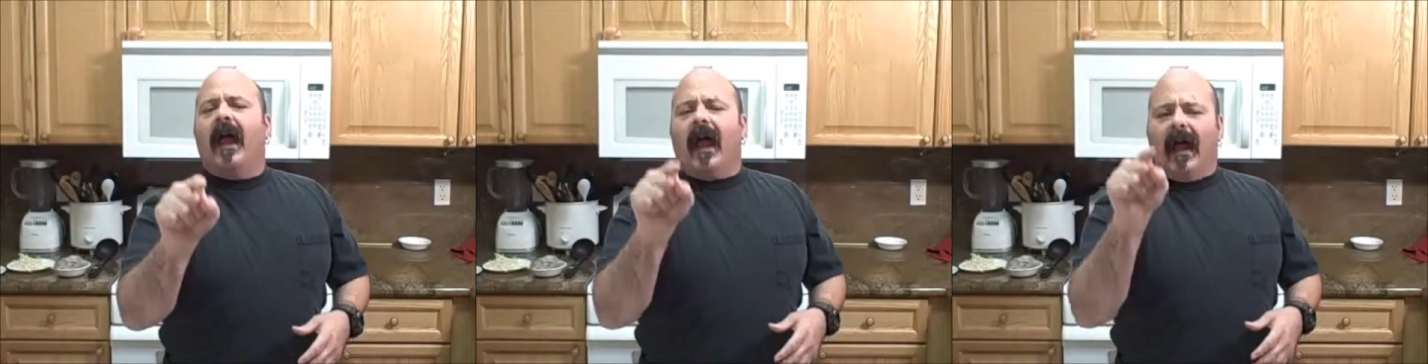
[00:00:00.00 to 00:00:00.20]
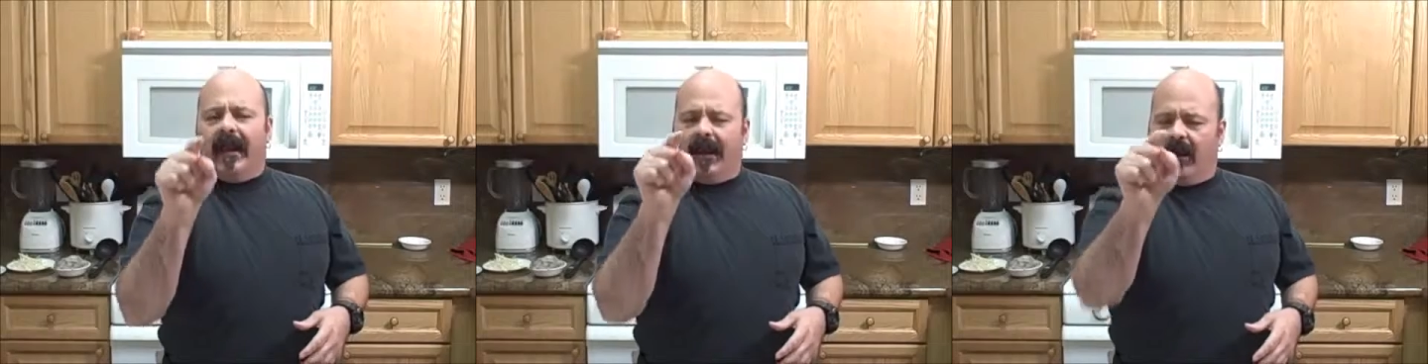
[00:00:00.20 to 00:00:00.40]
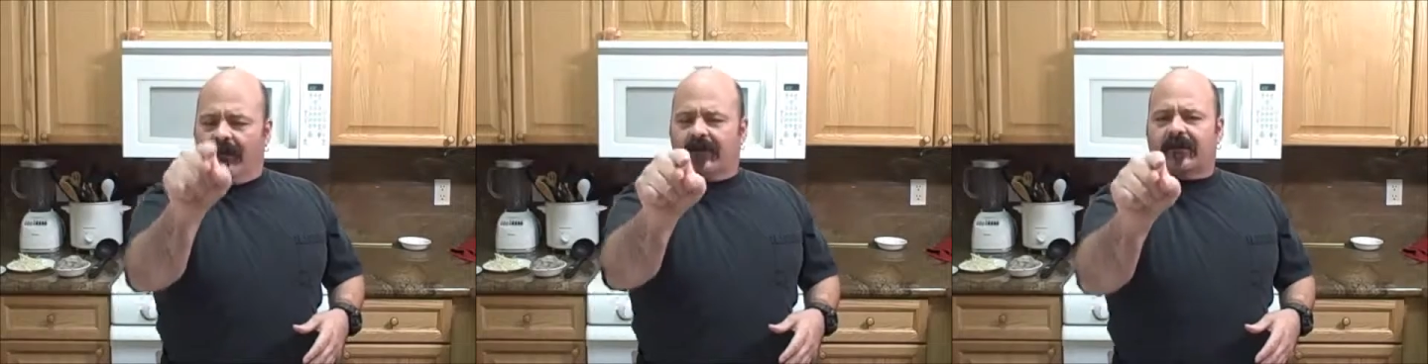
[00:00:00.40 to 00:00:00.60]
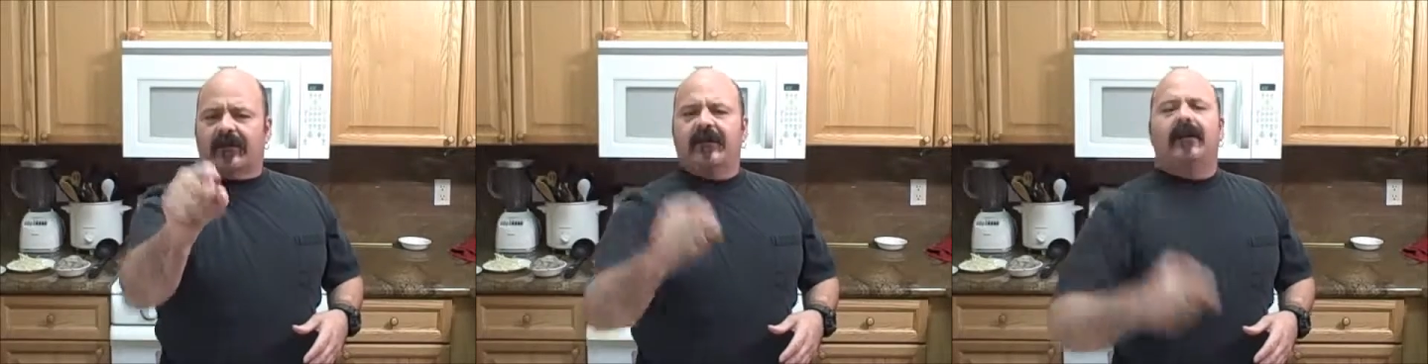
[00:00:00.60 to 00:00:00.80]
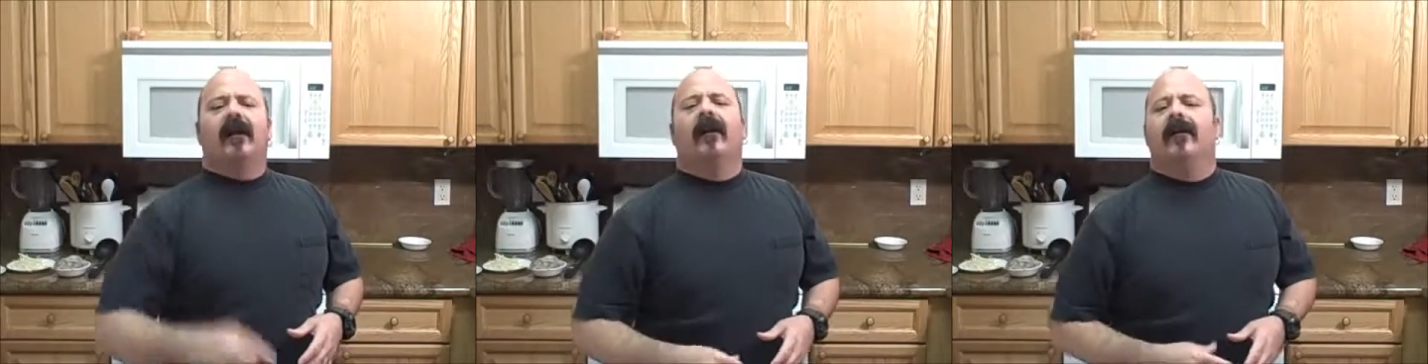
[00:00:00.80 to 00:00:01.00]
and I'll
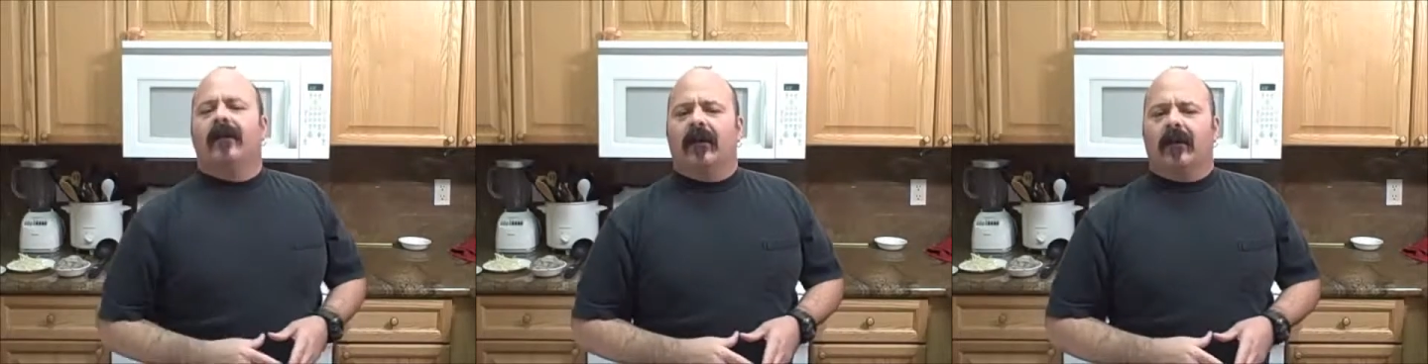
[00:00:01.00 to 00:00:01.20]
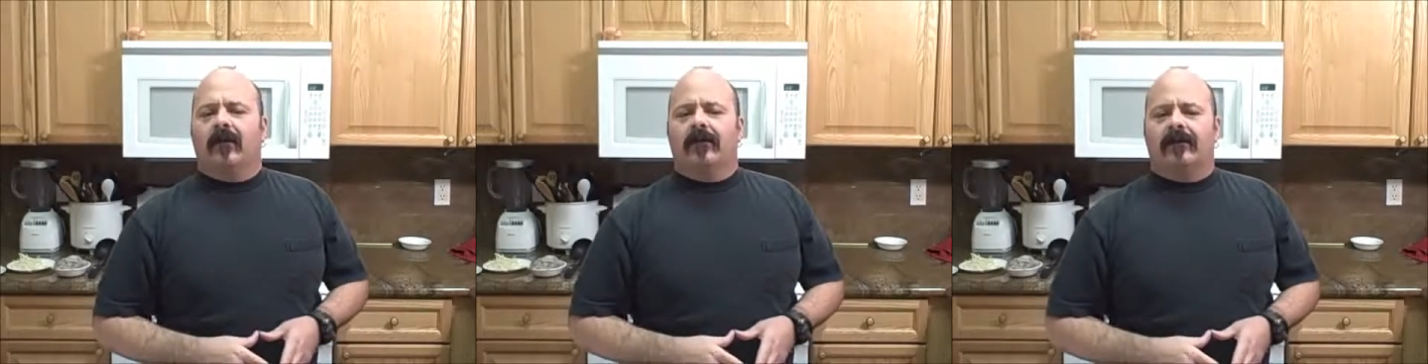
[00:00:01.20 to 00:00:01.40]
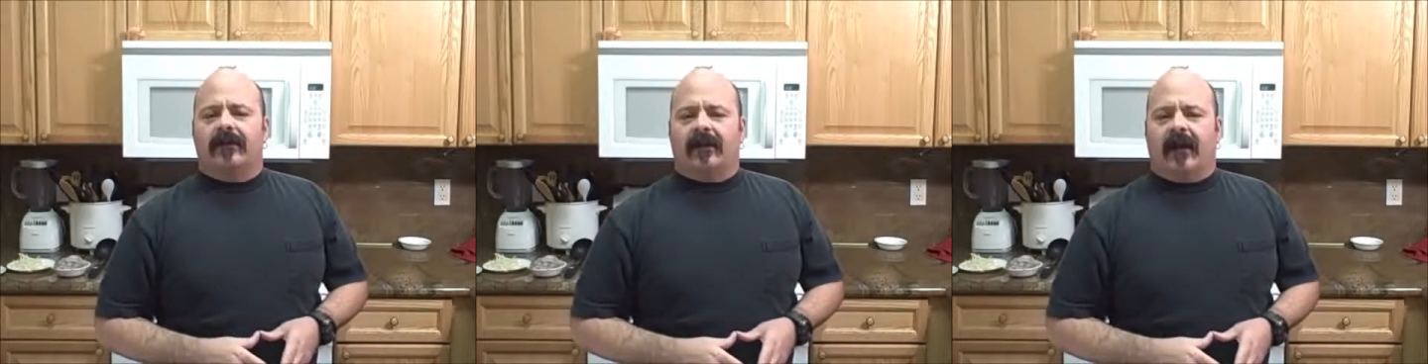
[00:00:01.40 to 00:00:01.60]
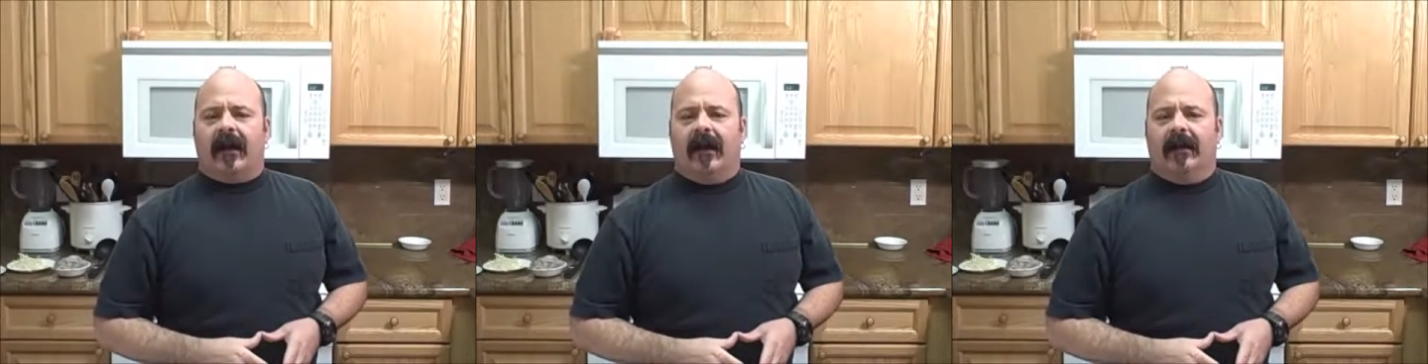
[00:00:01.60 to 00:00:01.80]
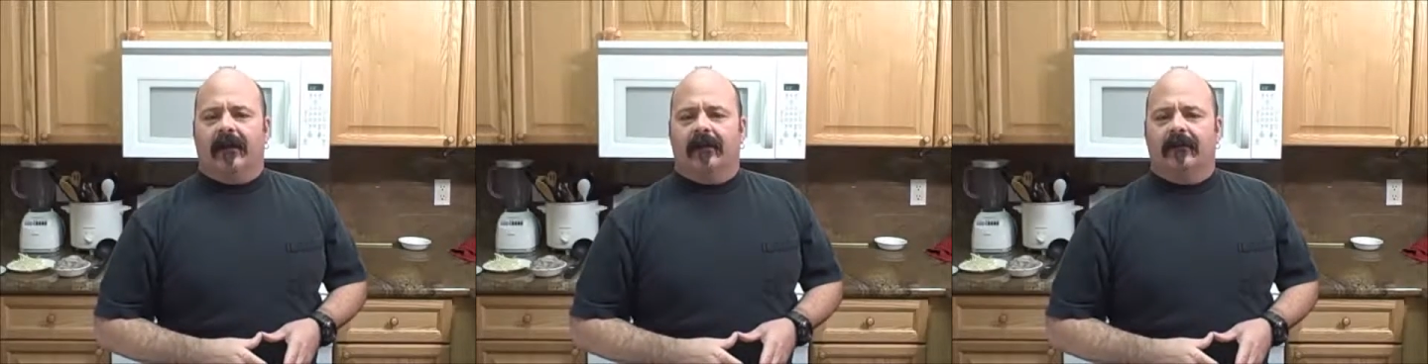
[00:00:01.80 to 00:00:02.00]
see you on the other
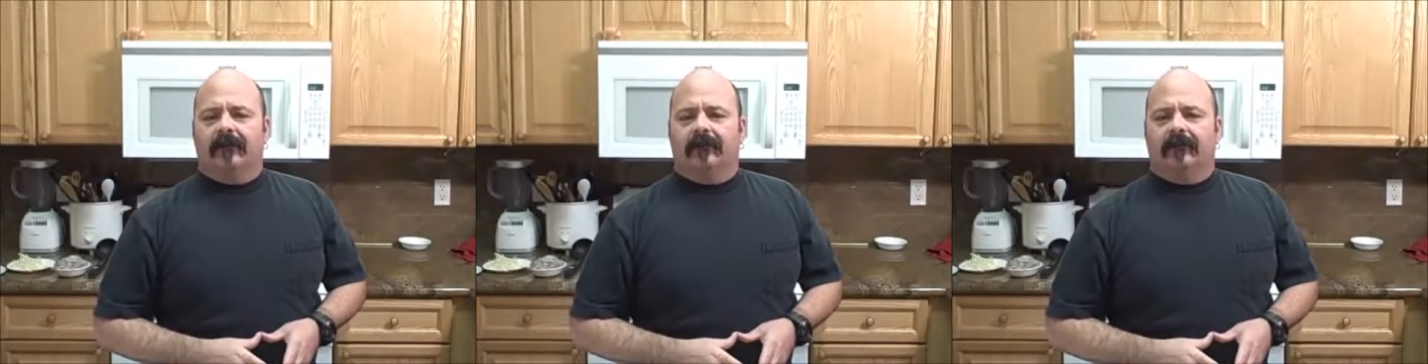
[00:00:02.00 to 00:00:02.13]
side.